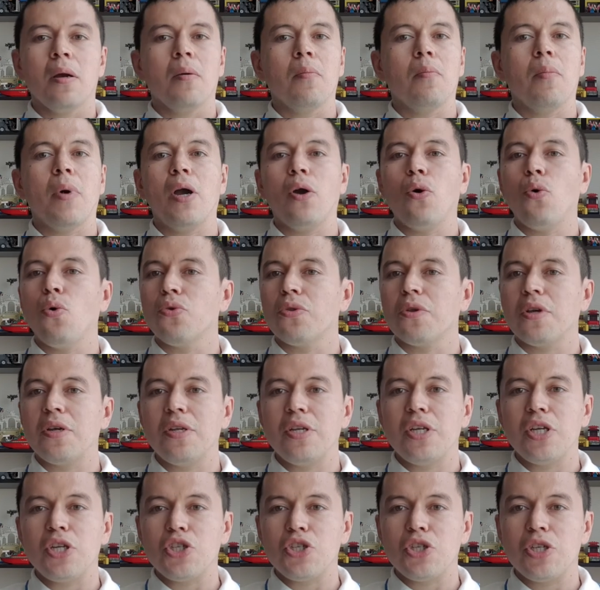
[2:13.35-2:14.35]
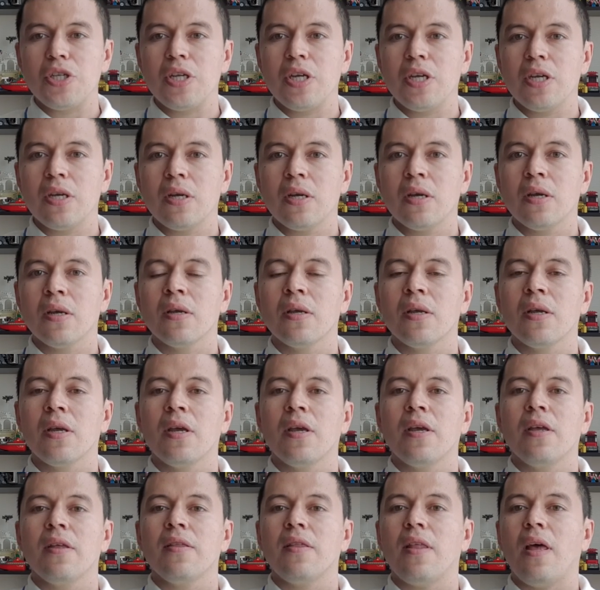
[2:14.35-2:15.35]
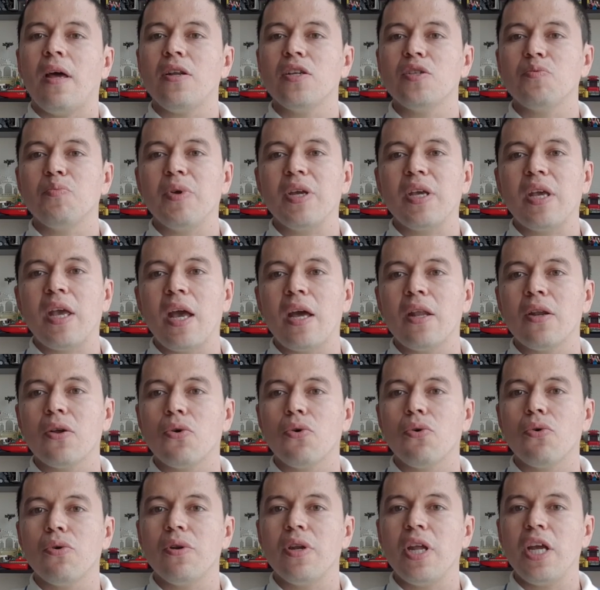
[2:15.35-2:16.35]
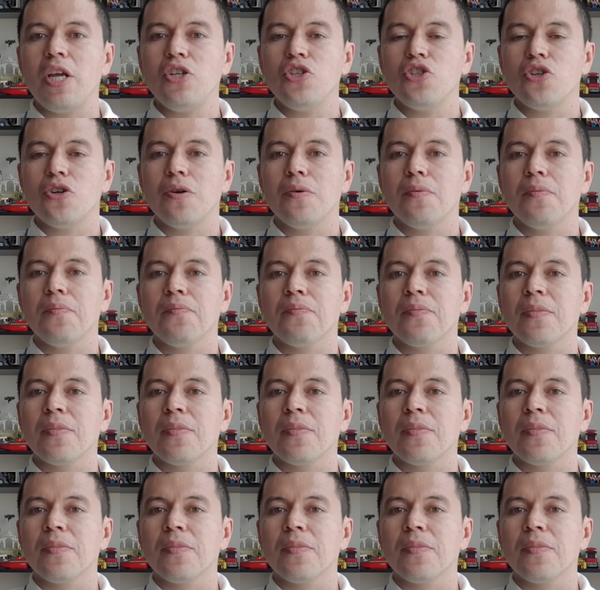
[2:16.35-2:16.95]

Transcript: my old conditioning that is mechanical in nature